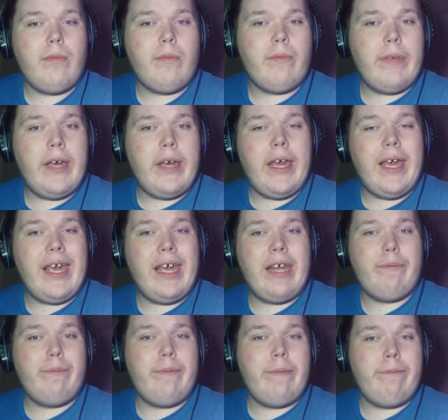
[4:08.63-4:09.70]

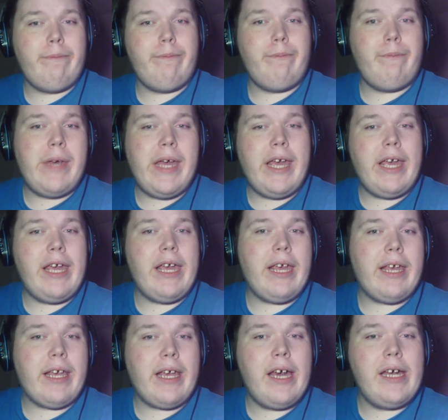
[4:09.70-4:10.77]
And may
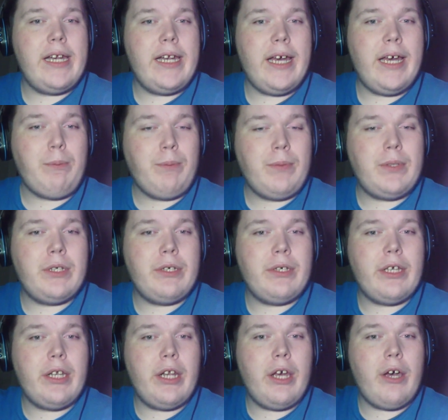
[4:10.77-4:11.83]
cut it up to,
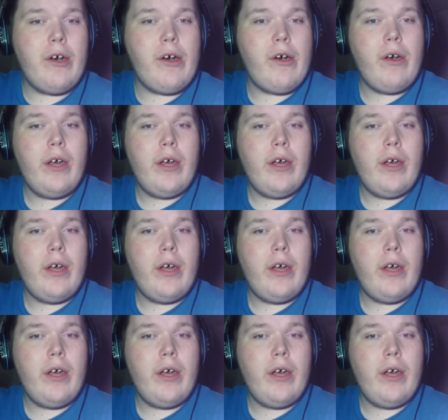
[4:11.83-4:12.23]
you know,